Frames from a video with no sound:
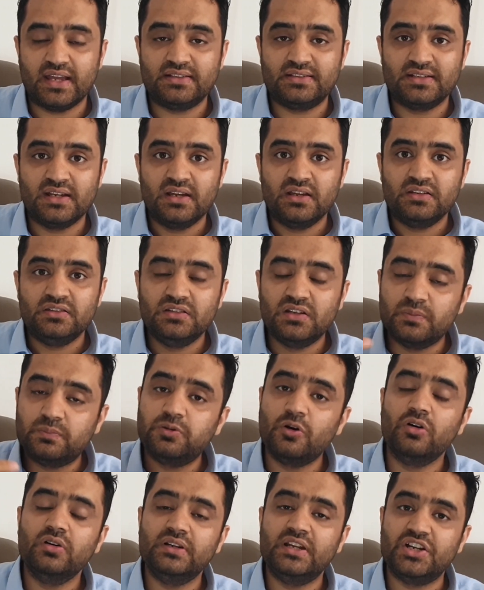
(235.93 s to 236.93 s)
that the
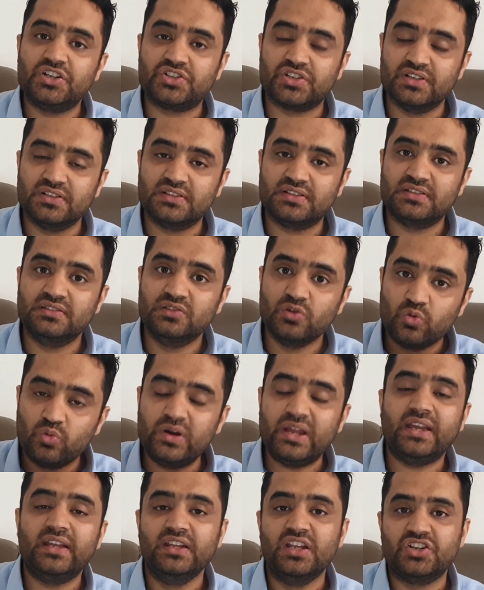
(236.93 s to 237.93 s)
poor nations, the
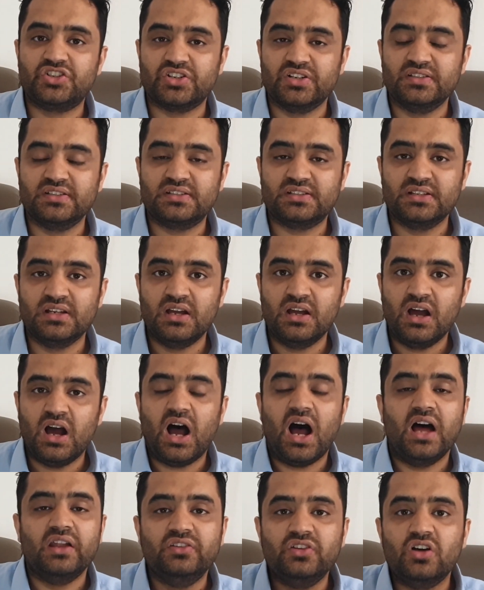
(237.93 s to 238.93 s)
weak nations,
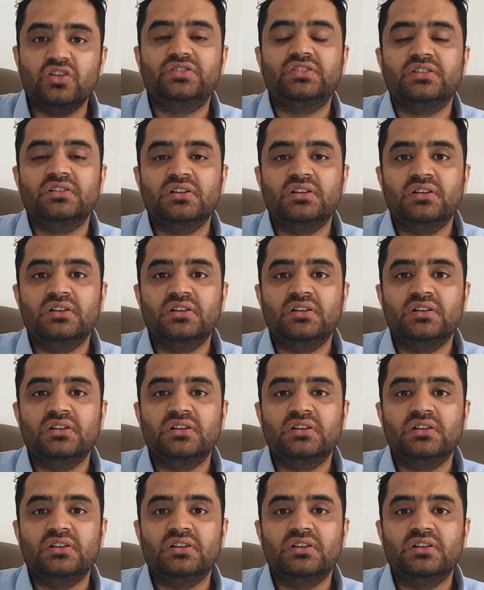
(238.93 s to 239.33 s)
are not